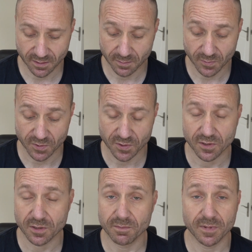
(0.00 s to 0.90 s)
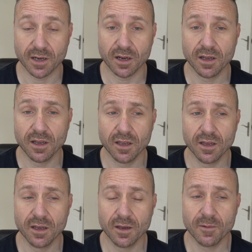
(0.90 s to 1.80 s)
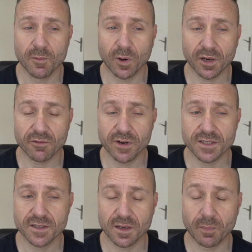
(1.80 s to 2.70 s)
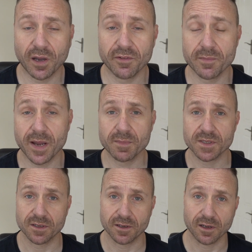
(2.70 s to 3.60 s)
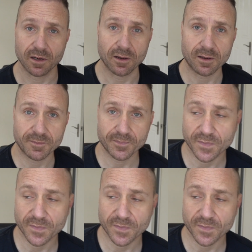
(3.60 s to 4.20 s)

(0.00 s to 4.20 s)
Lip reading: I'm not sure, but one of the reasons I buy from Amazon a lot